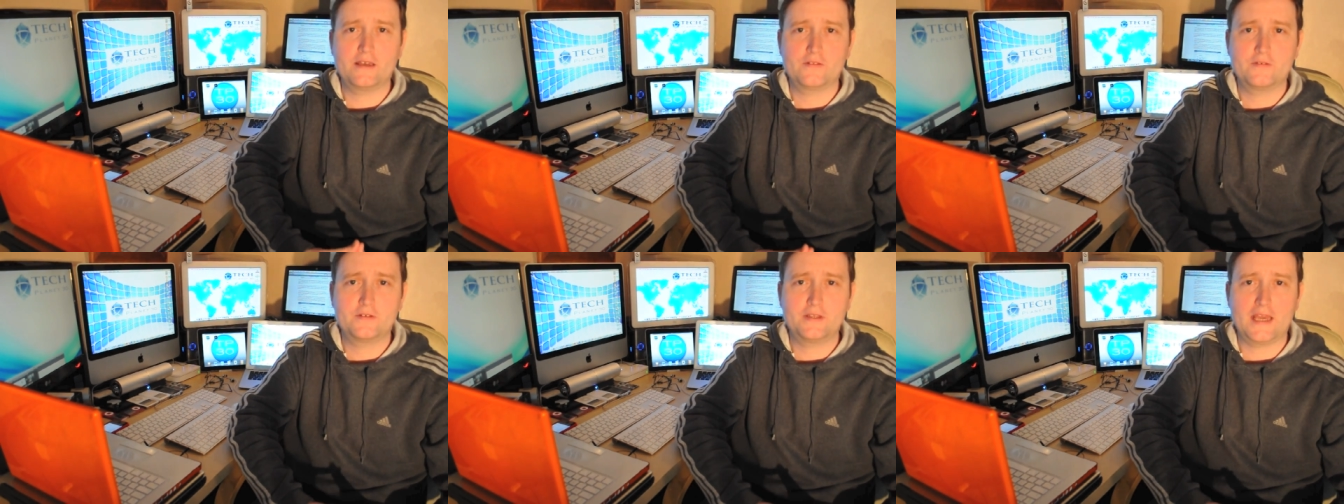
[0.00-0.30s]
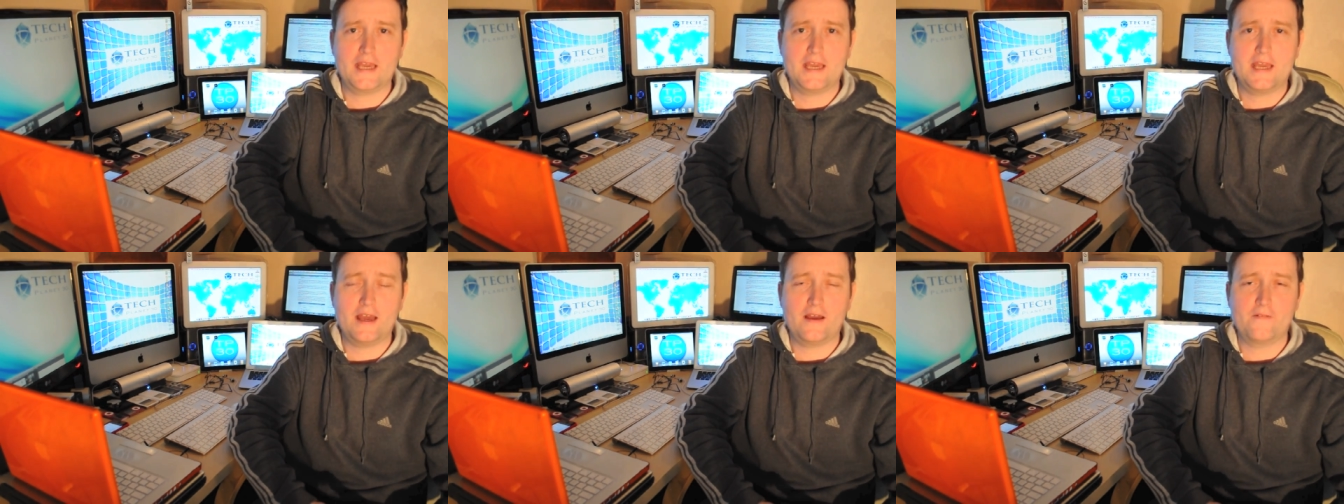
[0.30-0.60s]
other
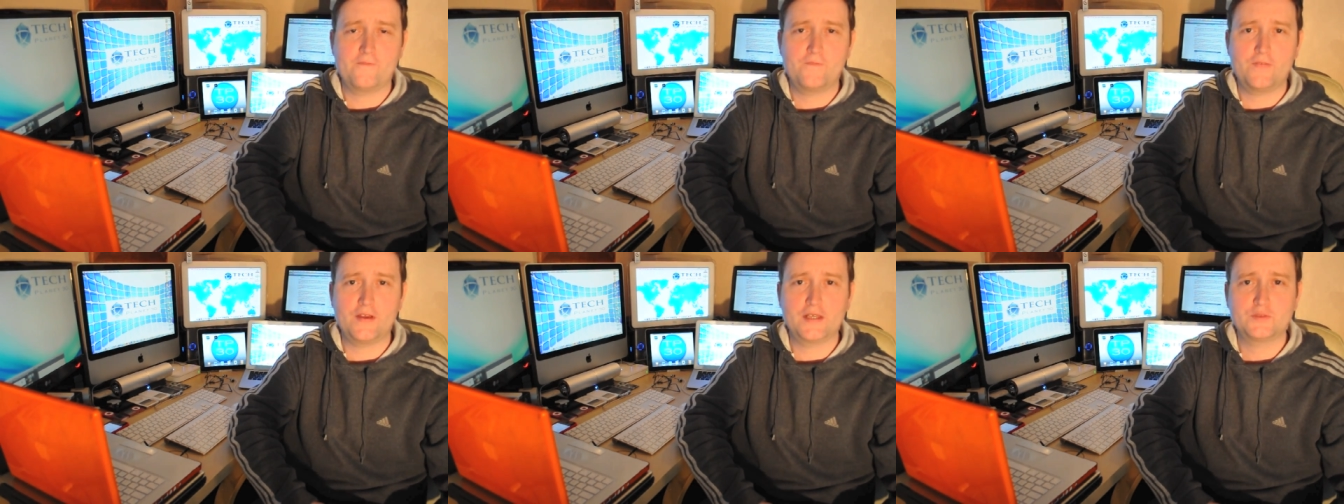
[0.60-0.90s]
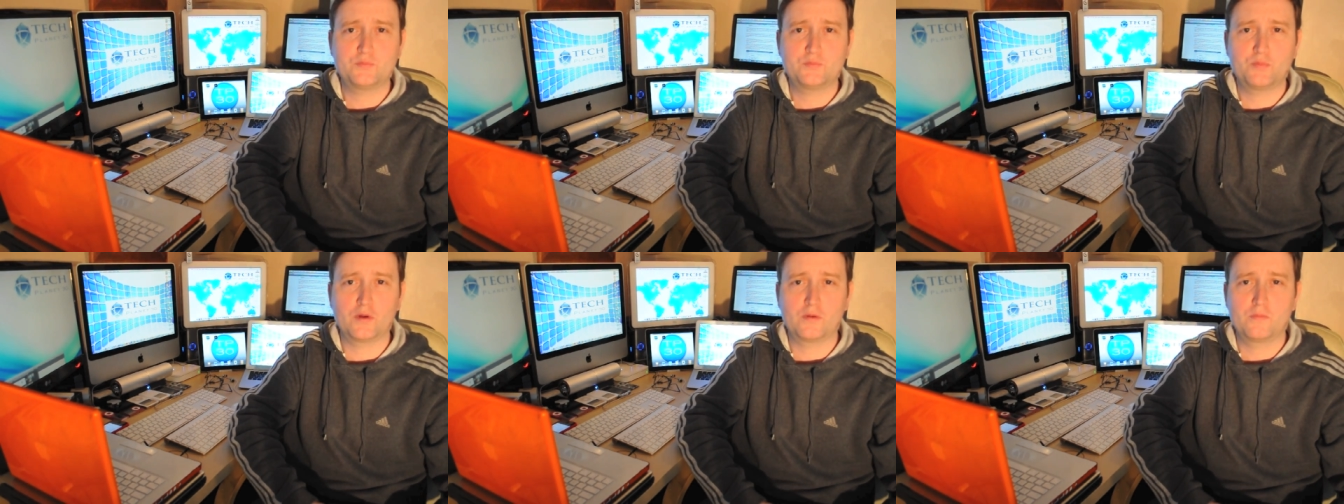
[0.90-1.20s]
day at a
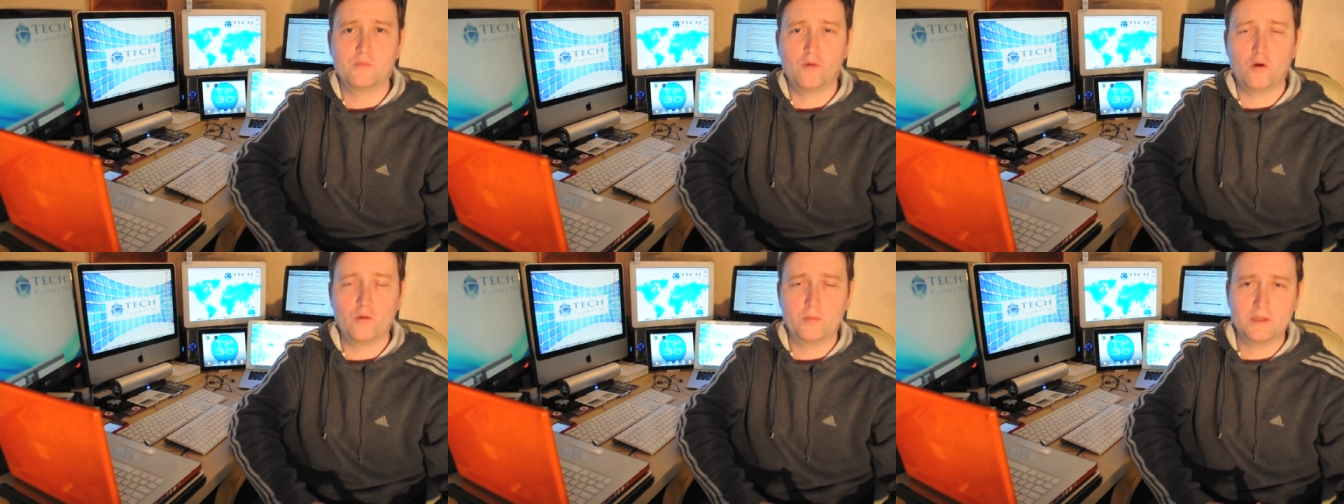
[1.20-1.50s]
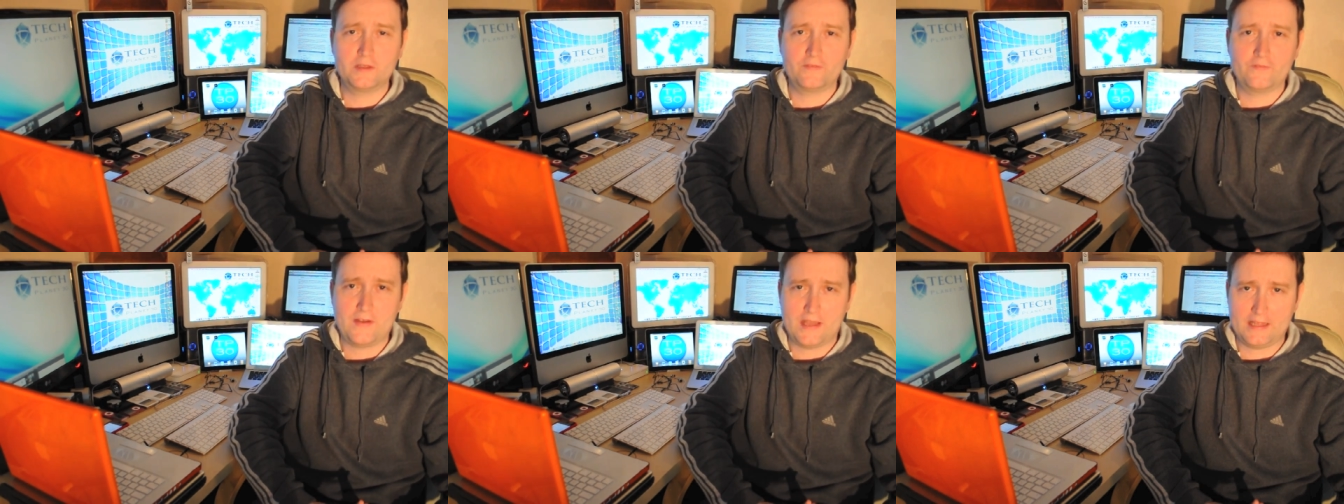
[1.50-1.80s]
Facebook
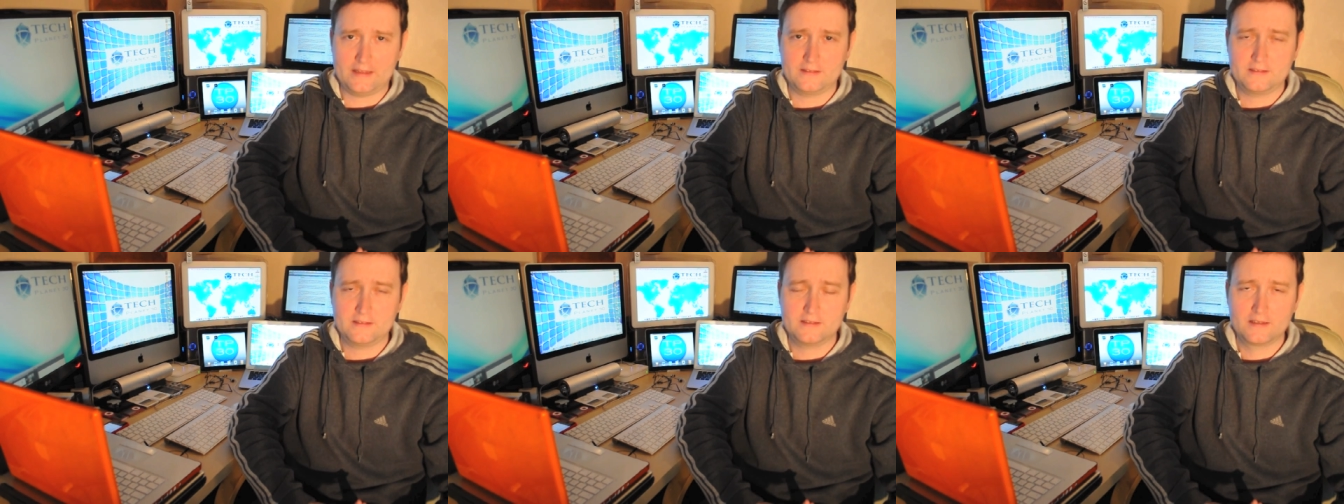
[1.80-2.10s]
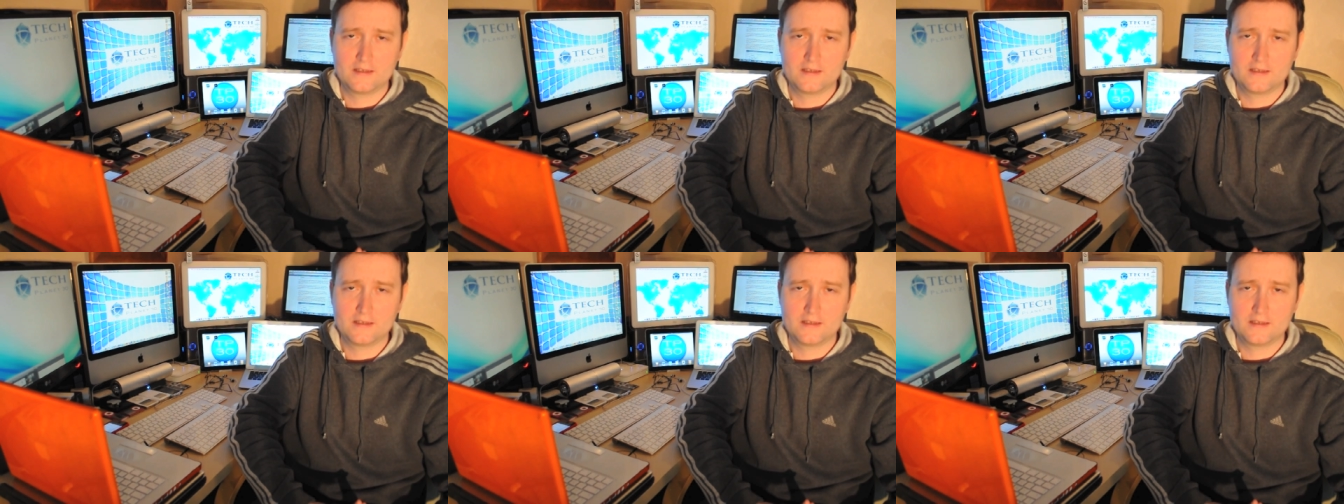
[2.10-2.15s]
mobile event.